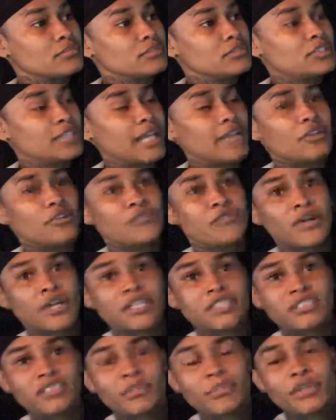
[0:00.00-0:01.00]

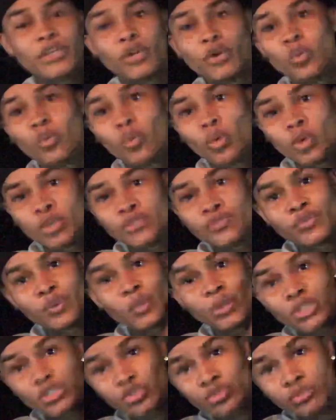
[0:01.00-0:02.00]
Sacrifice some of your wants for
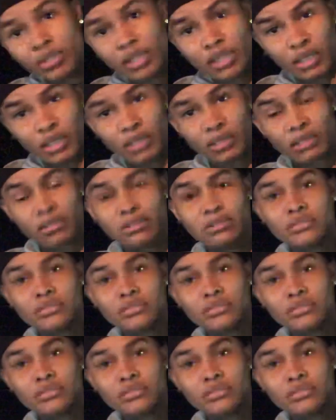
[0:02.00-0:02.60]
what you need.